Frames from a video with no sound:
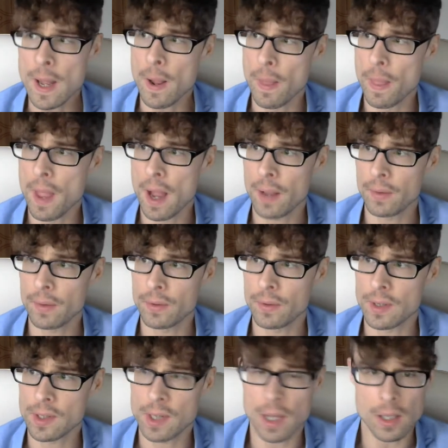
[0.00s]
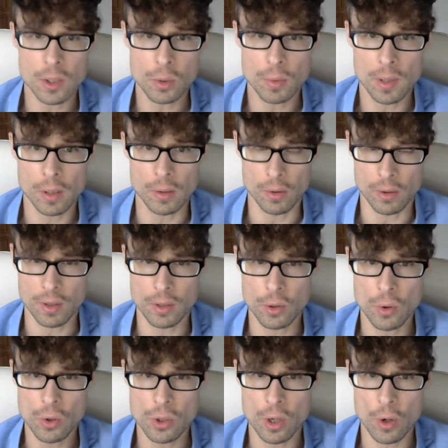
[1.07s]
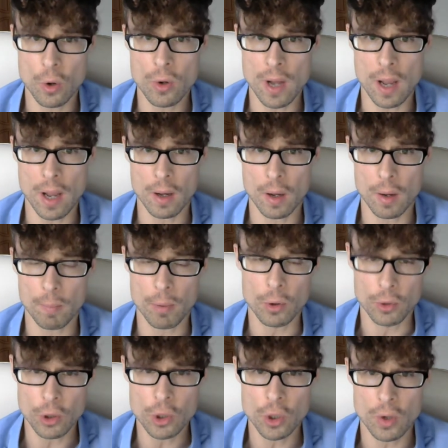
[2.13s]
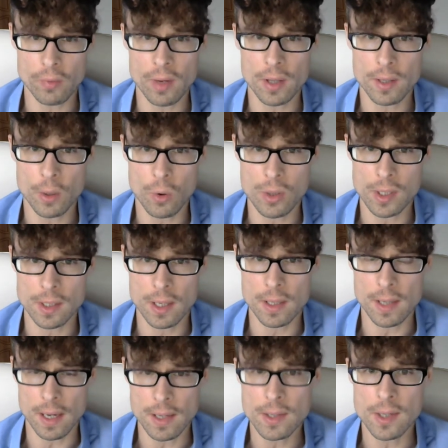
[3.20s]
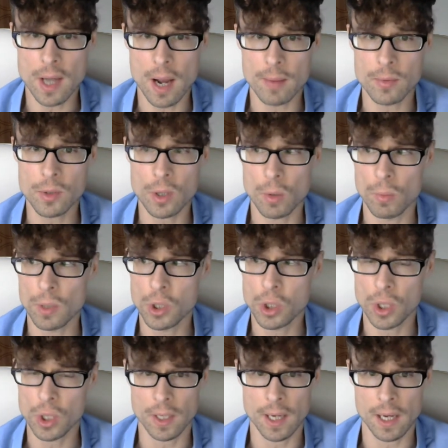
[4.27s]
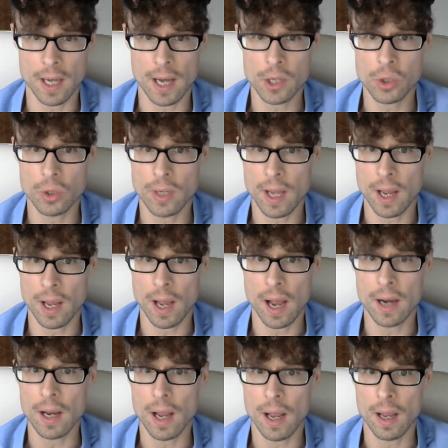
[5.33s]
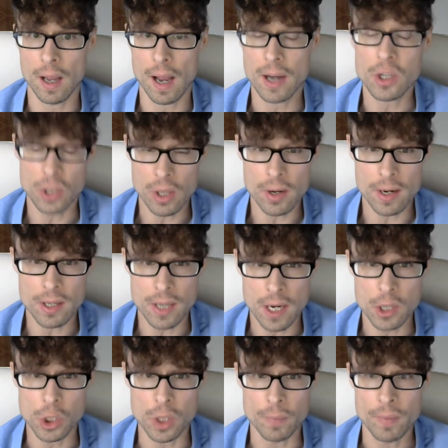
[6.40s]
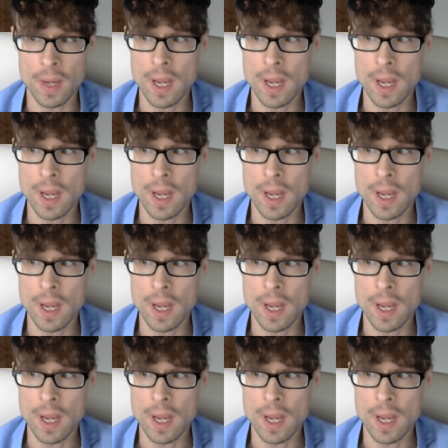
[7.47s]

then the cells will reduce their own production of antioxidant enzymes, which can actually accelerate aging.